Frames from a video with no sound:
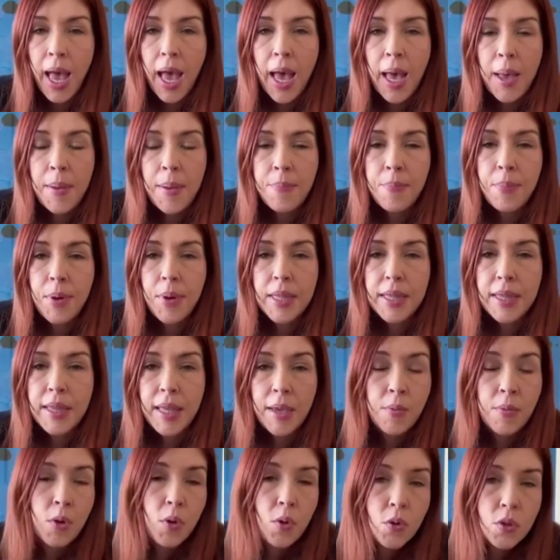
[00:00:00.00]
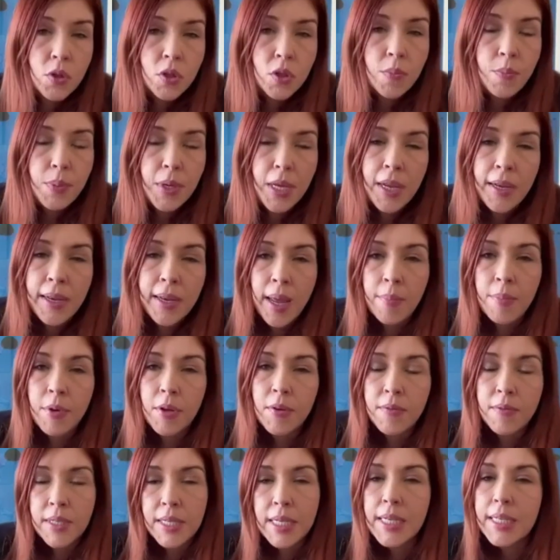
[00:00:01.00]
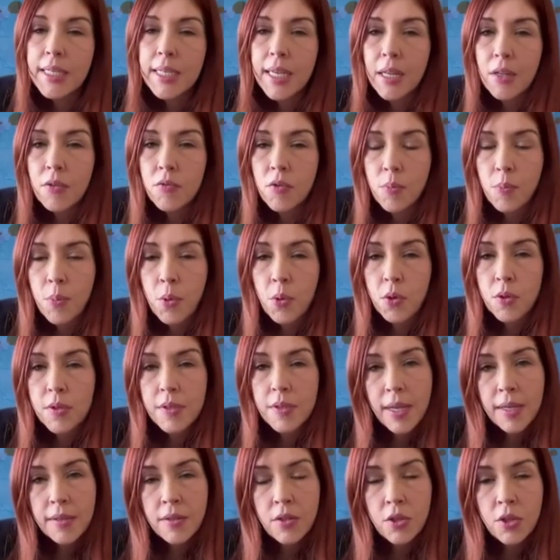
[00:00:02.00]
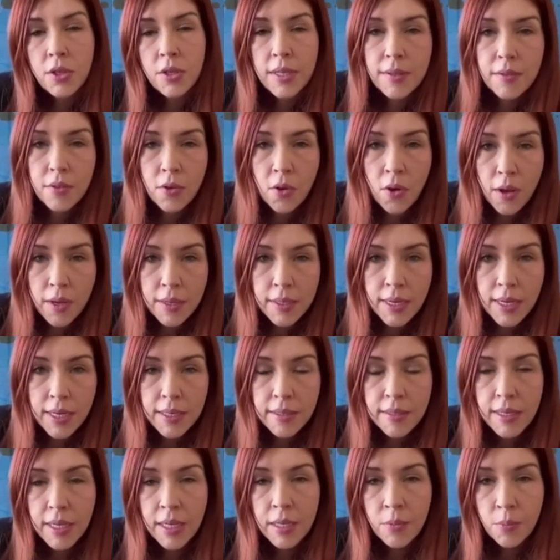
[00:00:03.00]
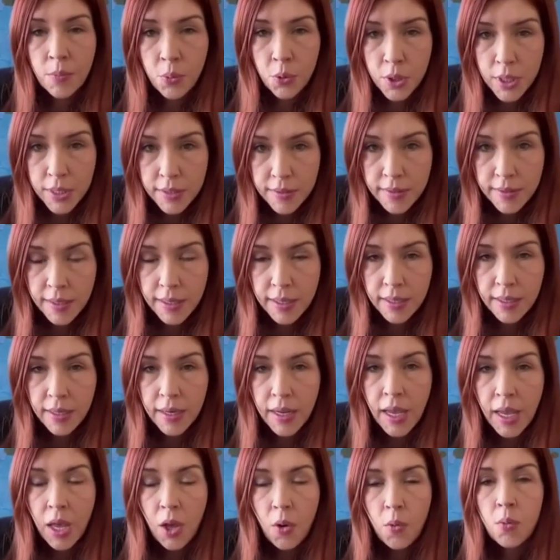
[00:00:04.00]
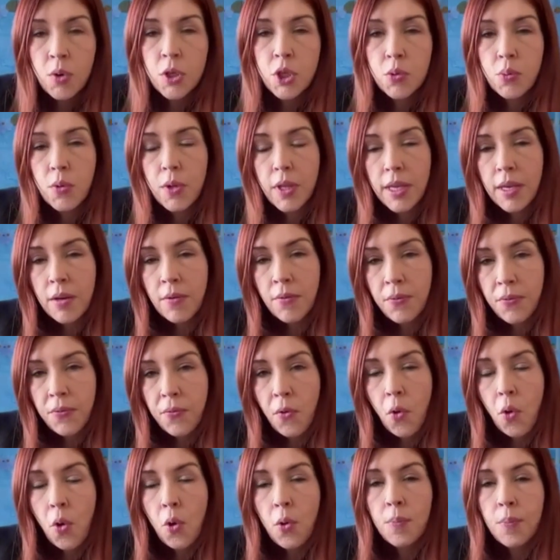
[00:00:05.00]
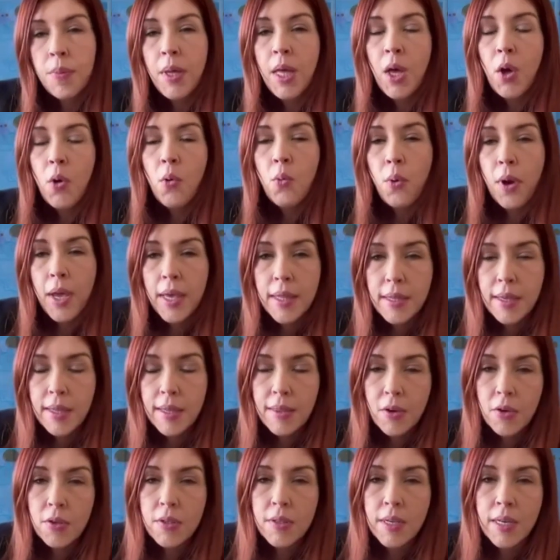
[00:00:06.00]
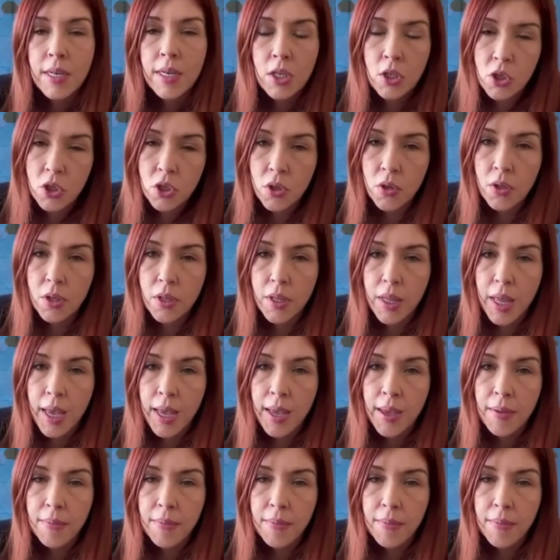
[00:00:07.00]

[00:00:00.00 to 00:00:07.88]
But there will also be a number of detailed reports as to his conduct in prison, which will inform whether those initial,